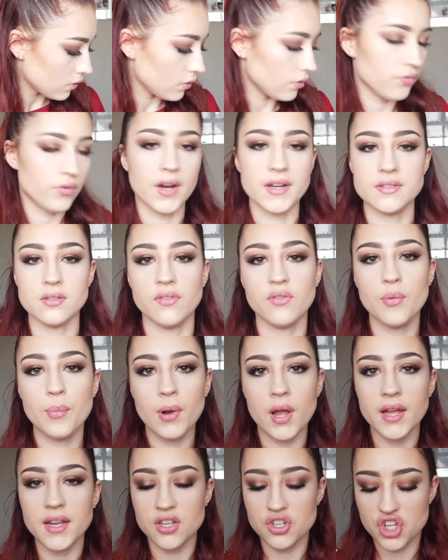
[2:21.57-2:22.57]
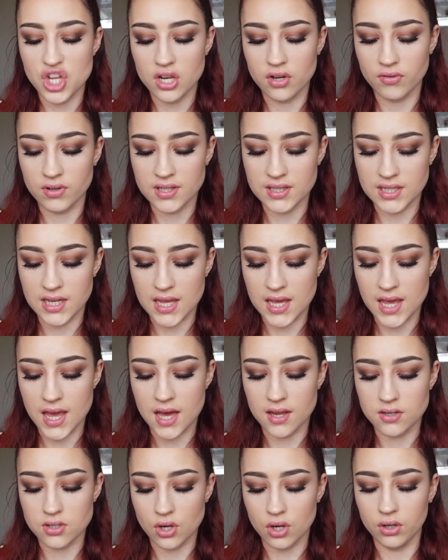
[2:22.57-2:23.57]
Right, so I've applied it generously
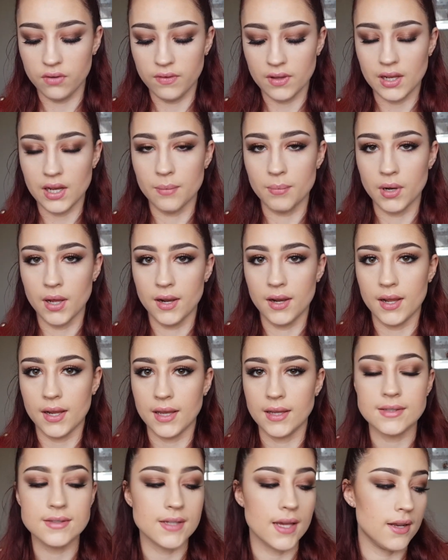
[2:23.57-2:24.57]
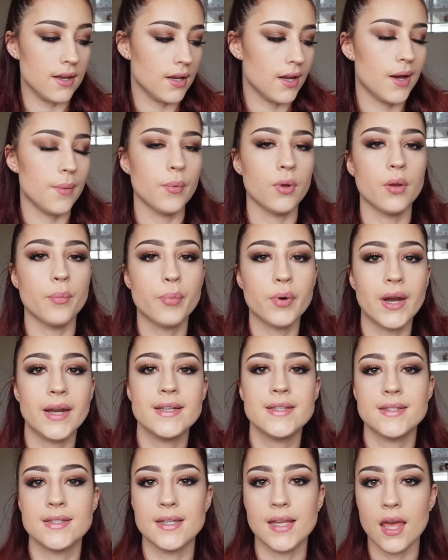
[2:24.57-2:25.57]
and over the lip line, like it said, and now I'm going to
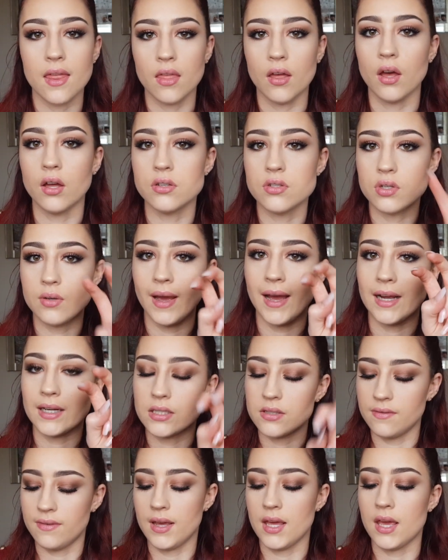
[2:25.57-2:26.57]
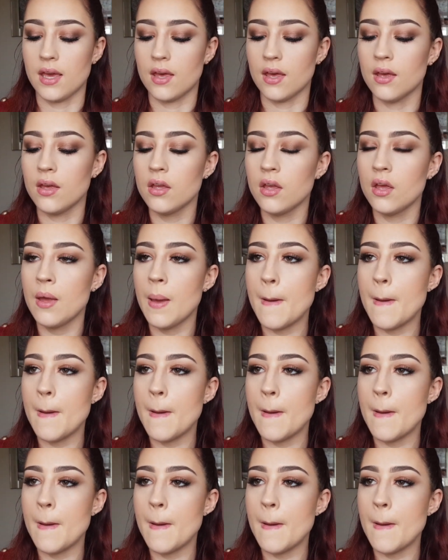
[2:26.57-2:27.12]
press together to activate it.